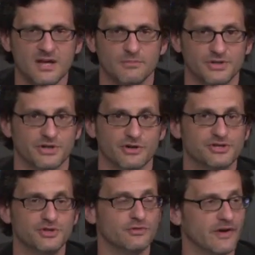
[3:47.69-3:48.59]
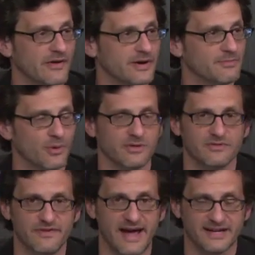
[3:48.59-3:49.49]
But there are two very
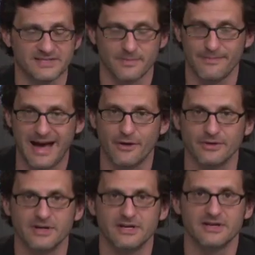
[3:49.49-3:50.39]
important facts about